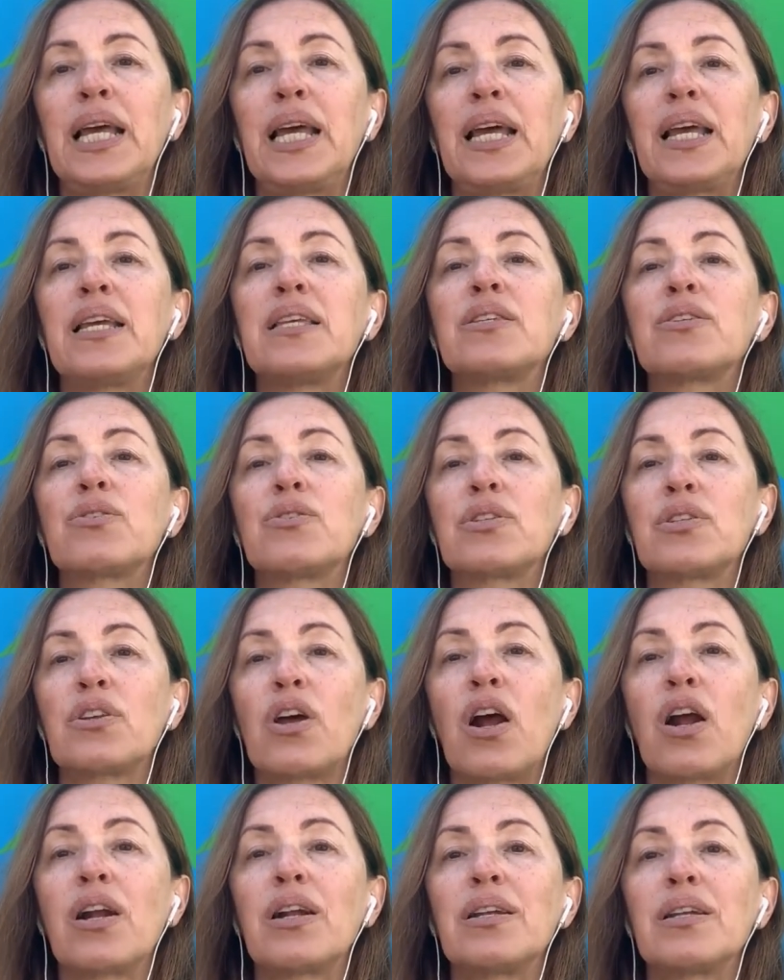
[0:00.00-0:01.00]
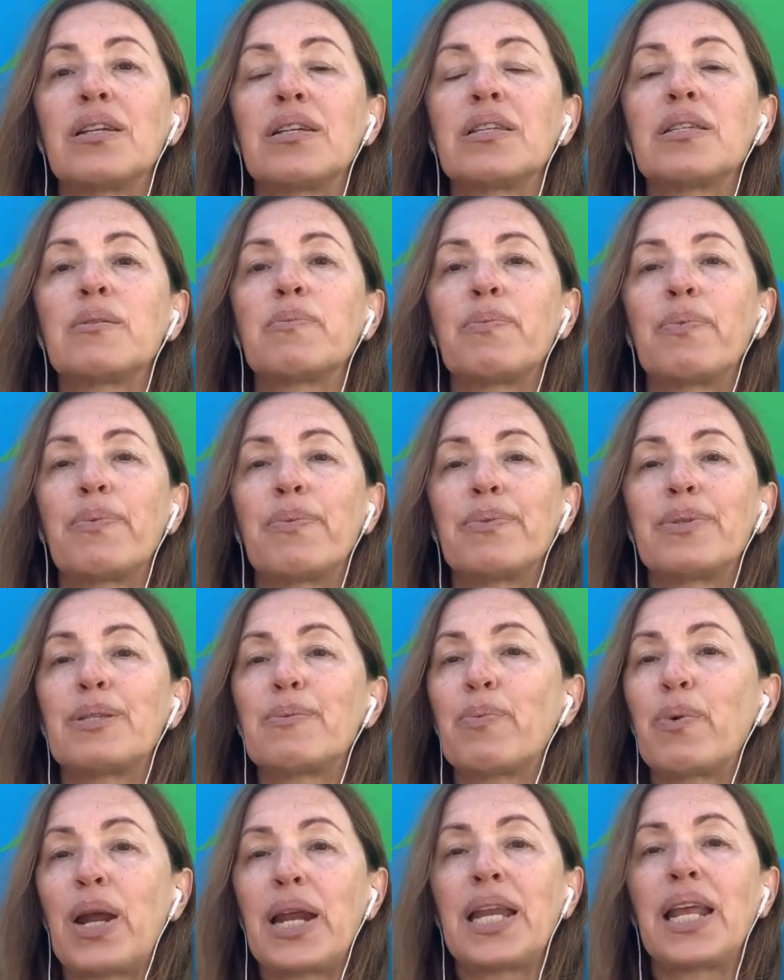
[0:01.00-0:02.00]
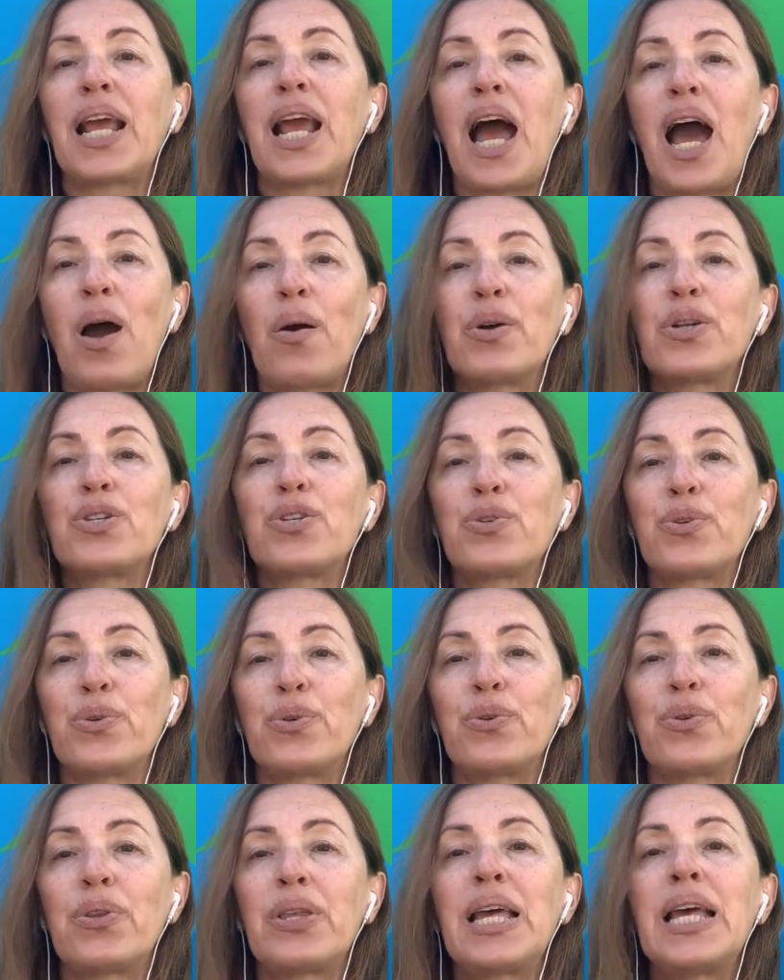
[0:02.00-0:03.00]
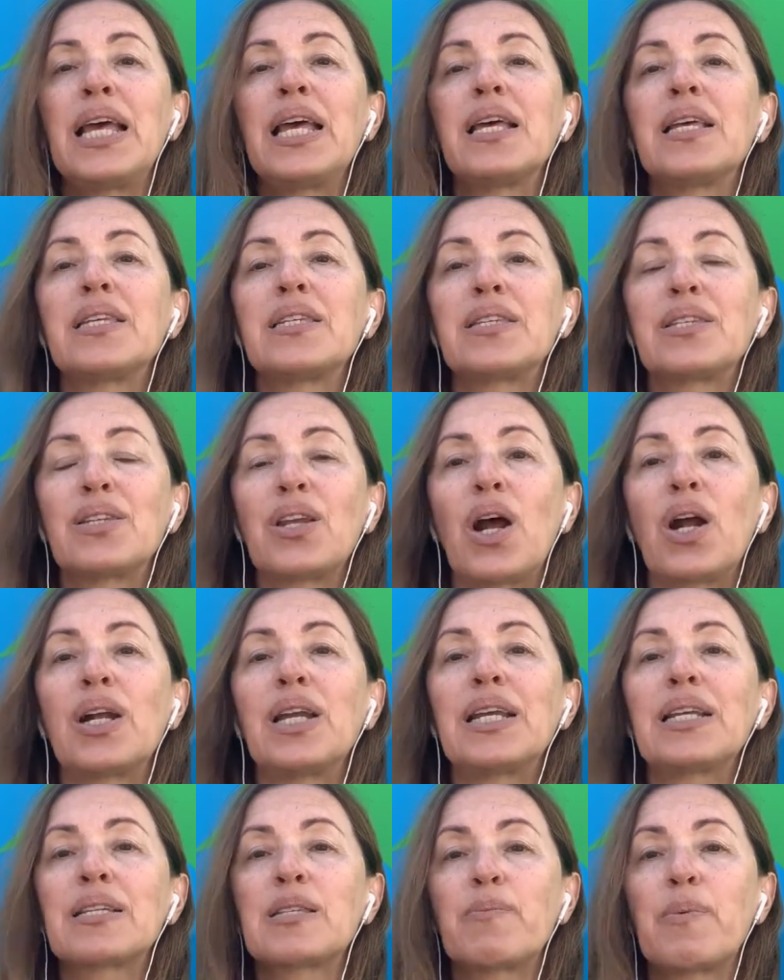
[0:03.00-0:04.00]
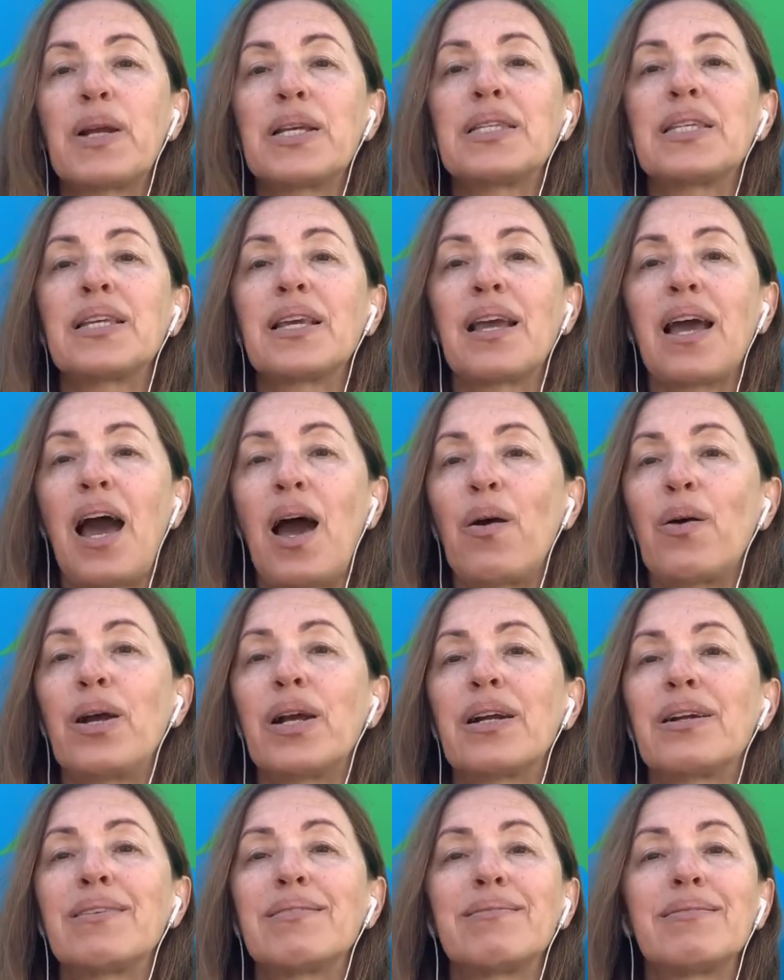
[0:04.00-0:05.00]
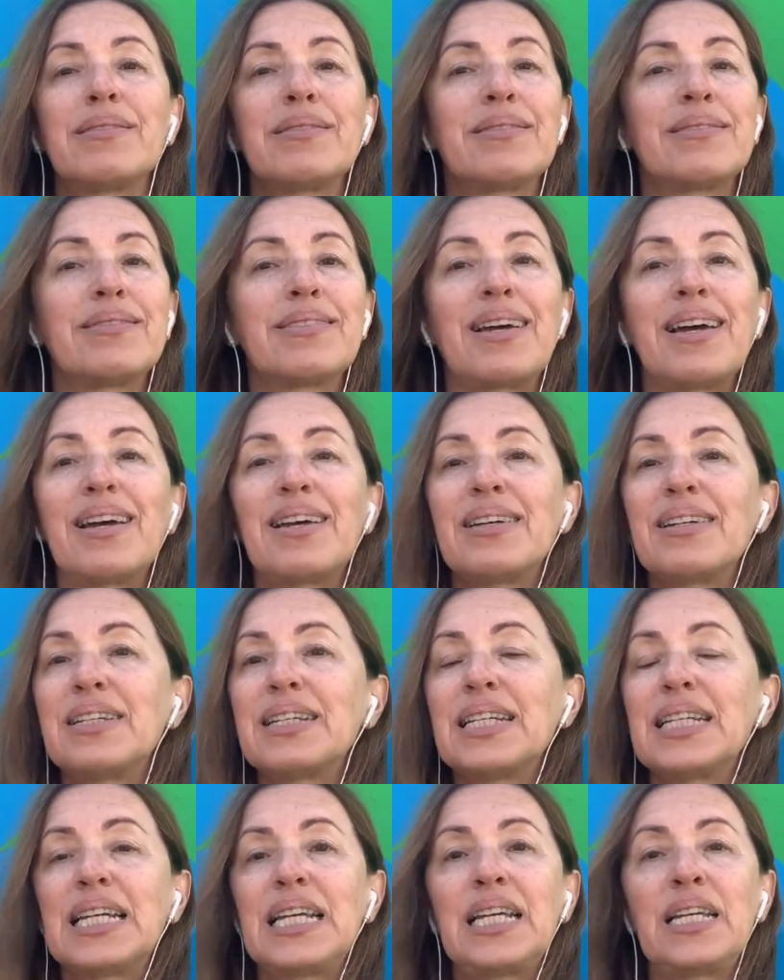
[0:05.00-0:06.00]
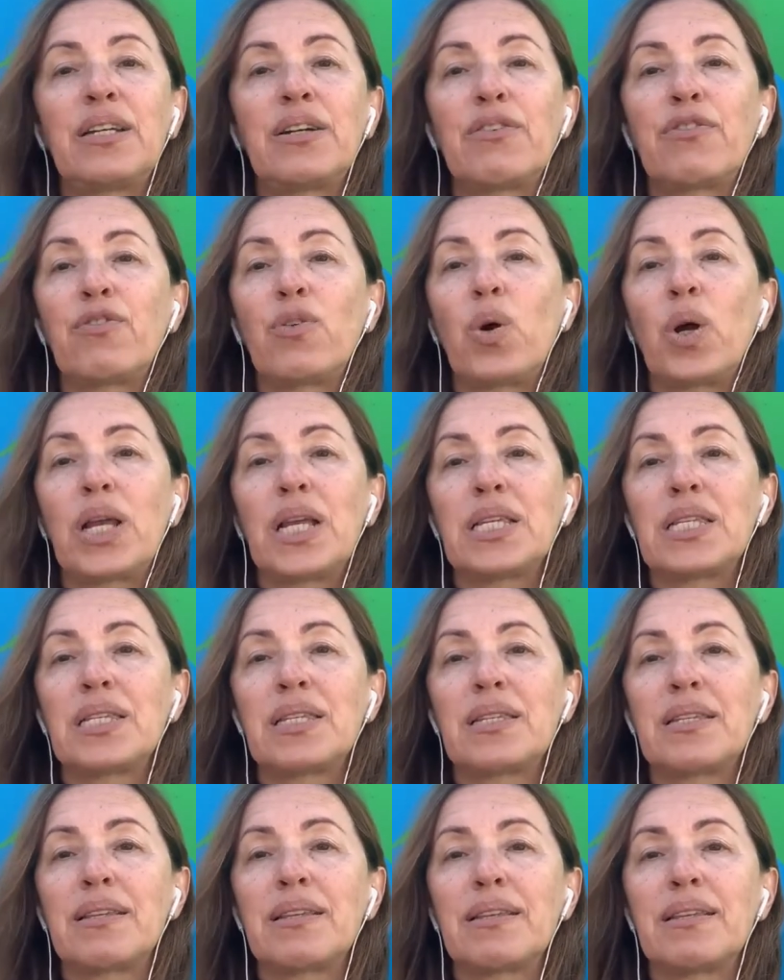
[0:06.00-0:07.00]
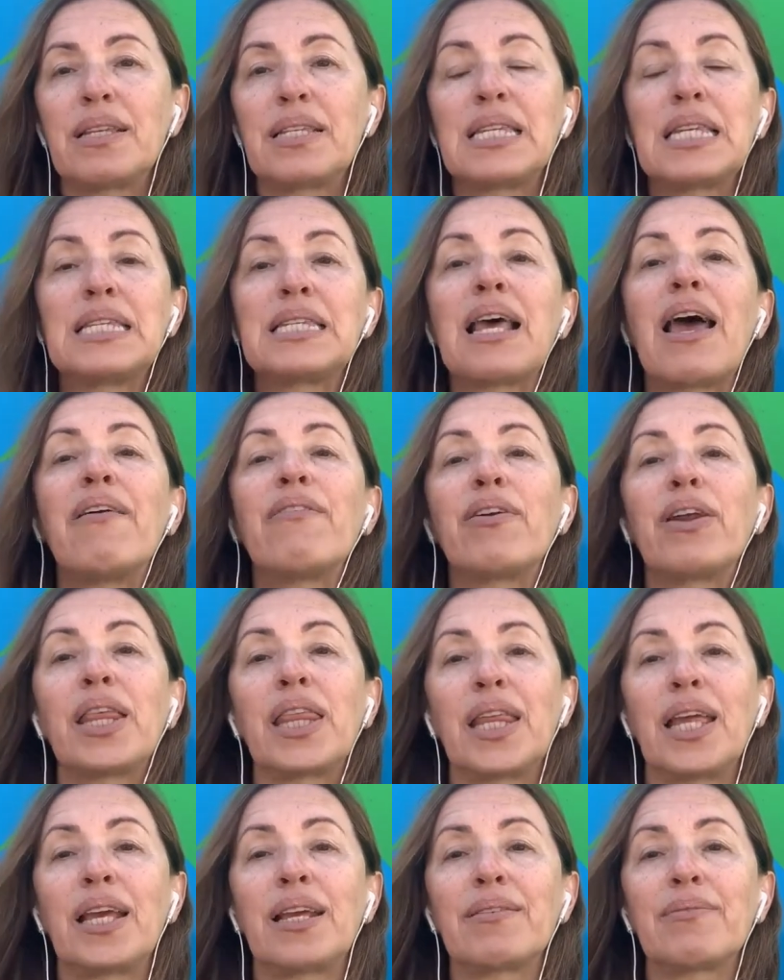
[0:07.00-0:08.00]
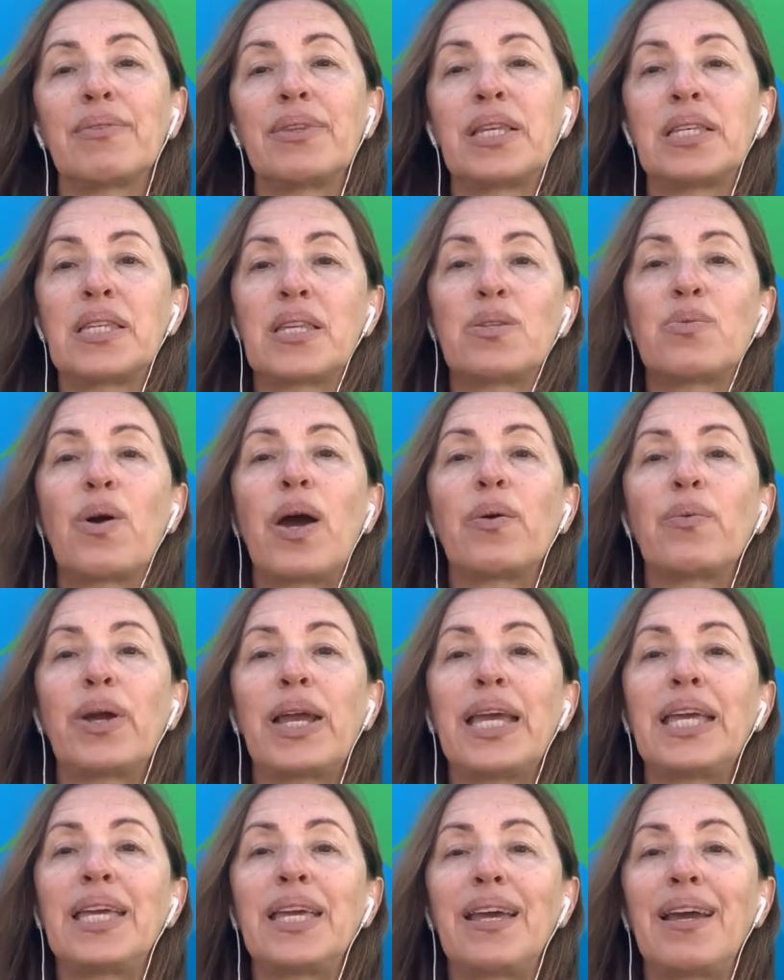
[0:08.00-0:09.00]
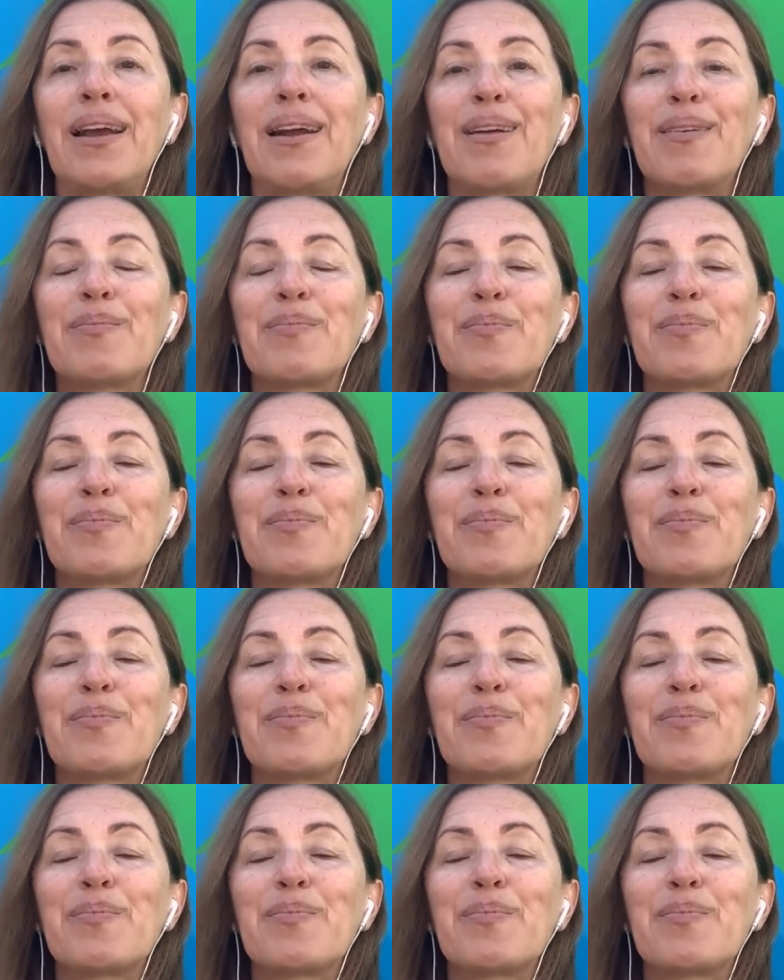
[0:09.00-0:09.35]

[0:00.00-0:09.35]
is to start sp spreading our truth, start expressing our inner voice. This is everything. This is why we're here.